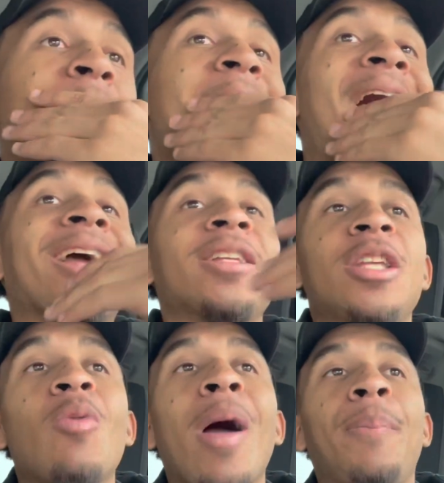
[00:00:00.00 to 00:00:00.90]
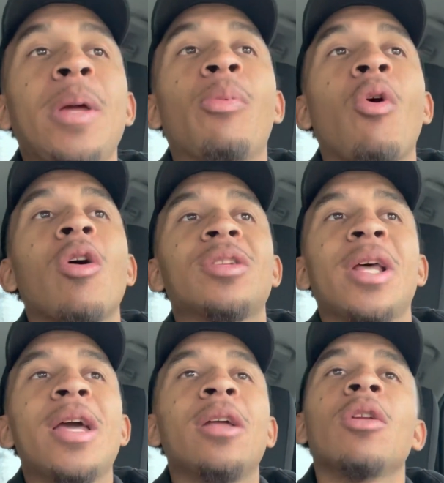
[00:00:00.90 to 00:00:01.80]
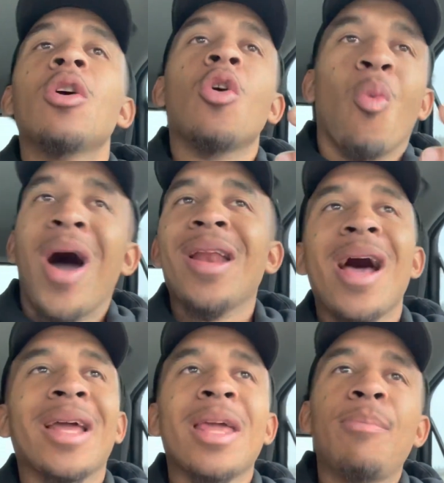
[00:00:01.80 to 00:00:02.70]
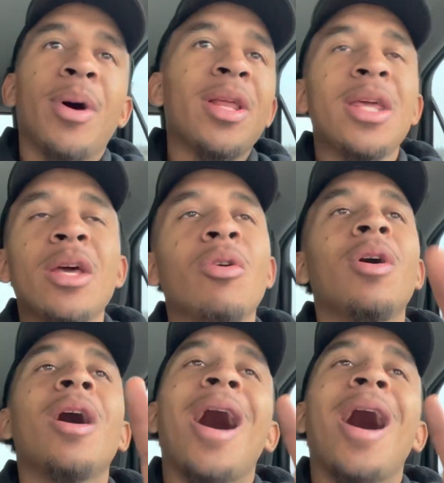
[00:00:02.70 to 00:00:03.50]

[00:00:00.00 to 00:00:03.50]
I can see why people are saying, why not get Buddy Hield?